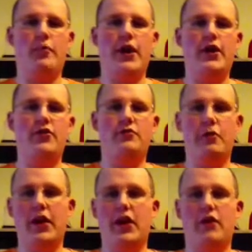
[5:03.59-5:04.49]
body is
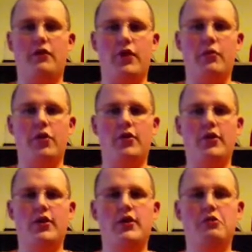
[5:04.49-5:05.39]
made out of rubber.
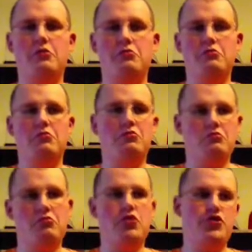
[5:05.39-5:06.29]

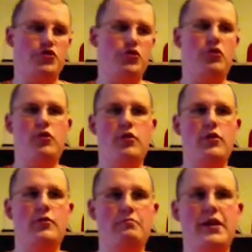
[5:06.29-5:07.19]
Which is cool,
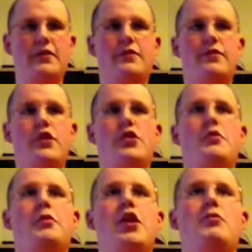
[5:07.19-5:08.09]
but the only
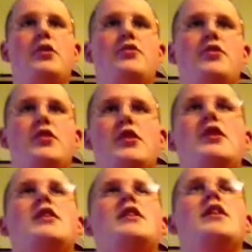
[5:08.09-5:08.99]
problem is
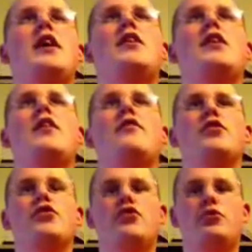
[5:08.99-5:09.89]
he can never
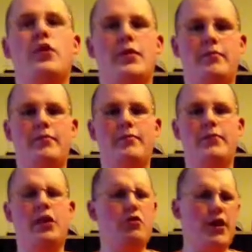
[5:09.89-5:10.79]
swim.
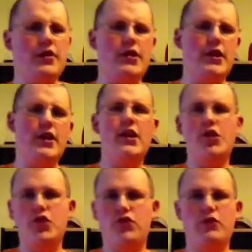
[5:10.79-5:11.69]
Now granted, he
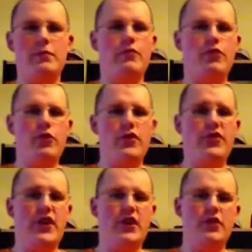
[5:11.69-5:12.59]
couldn't swim before because
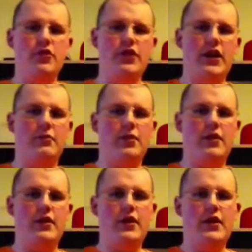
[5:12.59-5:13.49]
he hadn't learned yet, but
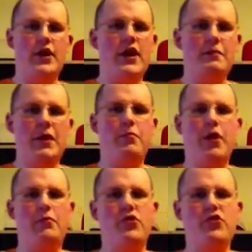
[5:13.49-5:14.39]
he'd made a
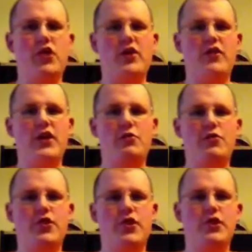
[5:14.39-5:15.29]
promise to Shanks that he
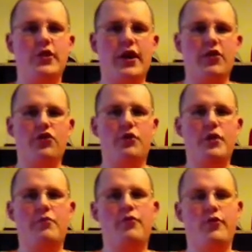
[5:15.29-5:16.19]
was going to learn how to
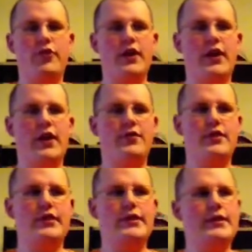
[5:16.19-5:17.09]
swim before they left.
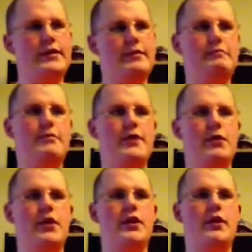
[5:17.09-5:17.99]
Now
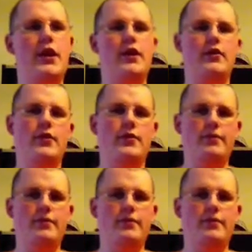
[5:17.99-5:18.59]
he can't.